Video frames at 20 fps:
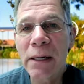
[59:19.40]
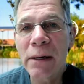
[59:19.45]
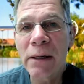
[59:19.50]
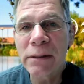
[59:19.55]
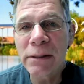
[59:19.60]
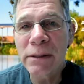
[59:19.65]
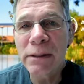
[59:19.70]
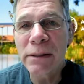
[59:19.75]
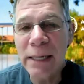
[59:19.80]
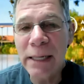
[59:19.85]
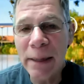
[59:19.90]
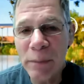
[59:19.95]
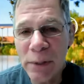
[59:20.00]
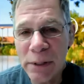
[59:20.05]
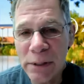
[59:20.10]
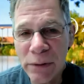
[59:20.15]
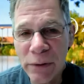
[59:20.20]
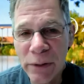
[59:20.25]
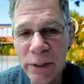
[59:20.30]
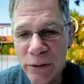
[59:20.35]
I'll stop the
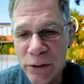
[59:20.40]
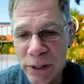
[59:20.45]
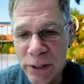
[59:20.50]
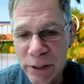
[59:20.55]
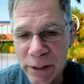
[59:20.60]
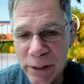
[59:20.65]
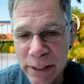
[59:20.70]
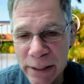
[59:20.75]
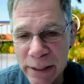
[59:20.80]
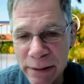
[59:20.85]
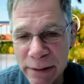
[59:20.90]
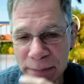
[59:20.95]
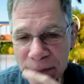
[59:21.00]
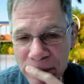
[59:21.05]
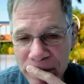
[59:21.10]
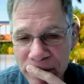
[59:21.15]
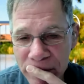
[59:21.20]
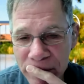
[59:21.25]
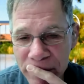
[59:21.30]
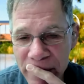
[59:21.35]
screen share again.
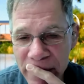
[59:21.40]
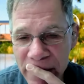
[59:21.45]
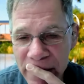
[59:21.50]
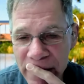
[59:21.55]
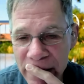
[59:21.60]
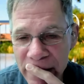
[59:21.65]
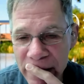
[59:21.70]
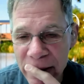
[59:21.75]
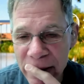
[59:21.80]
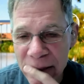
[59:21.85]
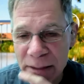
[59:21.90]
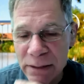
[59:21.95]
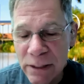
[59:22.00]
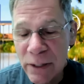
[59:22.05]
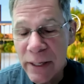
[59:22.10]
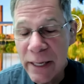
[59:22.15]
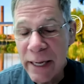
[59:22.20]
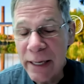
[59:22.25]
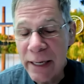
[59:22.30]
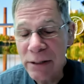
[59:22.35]
So
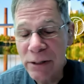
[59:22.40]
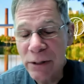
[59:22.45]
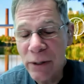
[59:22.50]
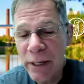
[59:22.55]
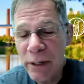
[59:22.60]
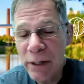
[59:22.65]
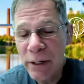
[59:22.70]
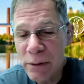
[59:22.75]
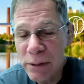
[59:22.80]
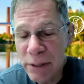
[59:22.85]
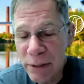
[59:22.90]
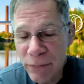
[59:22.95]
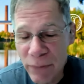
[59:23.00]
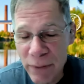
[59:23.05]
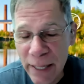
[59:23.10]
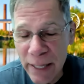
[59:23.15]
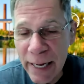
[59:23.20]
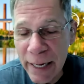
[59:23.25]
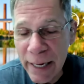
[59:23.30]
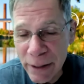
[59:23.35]
yeah, so I use a
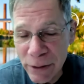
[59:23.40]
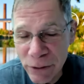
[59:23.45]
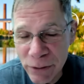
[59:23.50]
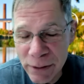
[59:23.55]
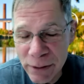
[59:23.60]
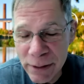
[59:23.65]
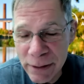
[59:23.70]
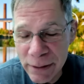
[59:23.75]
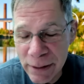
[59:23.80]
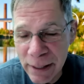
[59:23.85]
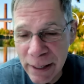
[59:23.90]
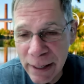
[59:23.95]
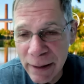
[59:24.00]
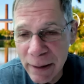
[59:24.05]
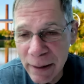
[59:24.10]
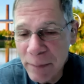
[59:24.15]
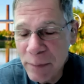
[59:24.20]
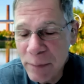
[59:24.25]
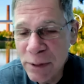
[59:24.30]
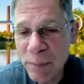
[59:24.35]
flash and I,
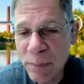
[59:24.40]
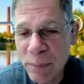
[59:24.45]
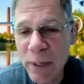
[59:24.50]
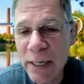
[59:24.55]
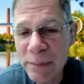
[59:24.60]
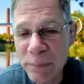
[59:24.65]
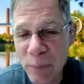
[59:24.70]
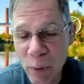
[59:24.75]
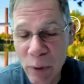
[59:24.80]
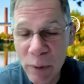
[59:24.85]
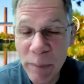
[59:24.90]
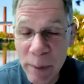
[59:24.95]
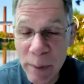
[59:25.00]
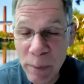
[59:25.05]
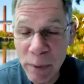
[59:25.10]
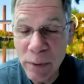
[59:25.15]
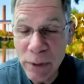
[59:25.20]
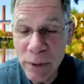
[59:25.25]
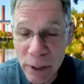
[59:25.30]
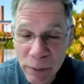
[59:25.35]
am surprised more
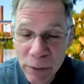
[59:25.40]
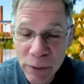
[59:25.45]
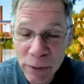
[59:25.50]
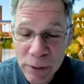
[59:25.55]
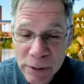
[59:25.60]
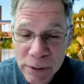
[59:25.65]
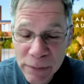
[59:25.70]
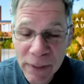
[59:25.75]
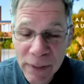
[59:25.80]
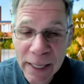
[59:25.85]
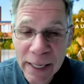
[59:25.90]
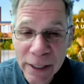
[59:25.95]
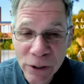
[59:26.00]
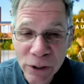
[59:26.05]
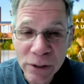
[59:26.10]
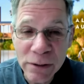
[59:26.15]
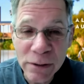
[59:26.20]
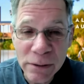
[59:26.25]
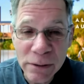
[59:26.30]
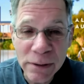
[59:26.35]
people don't use
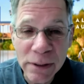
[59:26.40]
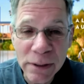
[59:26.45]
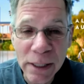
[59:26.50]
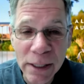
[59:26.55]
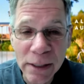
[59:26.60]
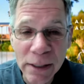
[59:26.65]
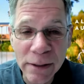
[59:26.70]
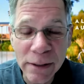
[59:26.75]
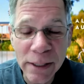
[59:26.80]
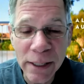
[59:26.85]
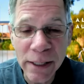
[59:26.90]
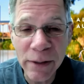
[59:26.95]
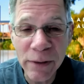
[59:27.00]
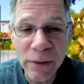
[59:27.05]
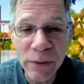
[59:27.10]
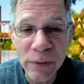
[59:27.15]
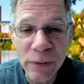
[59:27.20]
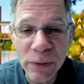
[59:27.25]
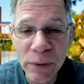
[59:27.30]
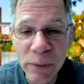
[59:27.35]
flashes uh, to tell you
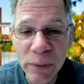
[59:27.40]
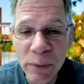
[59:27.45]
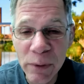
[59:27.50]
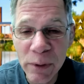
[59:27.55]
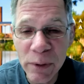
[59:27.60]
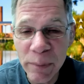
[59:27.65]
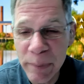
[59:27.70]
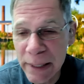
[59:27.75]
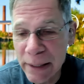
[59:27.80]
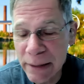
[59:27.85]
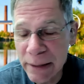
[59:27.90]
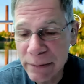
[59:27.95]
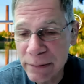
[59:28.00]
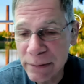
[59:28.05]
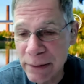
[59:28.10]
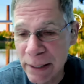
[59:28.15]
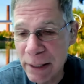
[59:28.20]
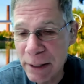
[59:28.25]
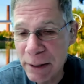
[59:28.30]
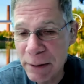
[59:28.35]
the truth, but
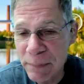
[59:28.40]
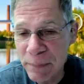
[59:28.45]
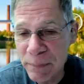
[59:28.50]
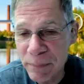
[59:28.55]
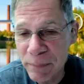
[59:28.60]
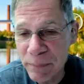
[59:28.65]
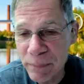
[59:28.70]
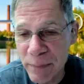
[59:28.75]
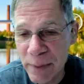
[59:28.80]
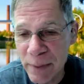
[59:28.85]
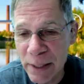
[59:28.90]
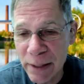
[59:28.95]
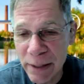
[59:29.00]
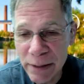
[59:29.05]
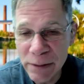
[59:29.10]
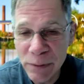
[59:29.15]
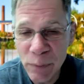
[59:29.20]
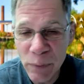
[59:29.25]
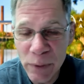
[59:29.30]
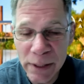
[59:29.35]
um,
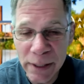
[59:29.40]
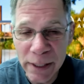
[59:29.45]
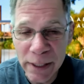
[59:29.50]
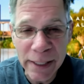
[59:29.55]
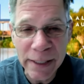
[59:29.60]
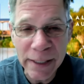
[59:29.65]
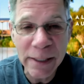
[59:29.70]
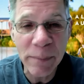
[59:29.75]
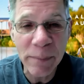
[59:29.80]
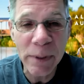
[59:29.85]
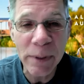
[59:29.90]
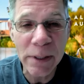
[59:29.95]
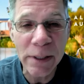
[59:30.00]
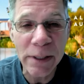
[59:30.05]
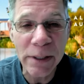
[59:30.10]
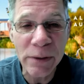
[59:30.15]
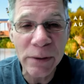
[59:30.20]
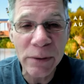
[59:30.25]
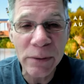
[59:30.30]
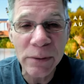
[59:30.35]
it's one that I typically
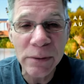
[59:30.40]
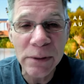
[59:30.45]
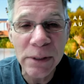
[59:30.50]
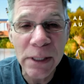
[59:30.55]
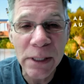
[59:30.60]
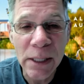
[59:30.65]
use.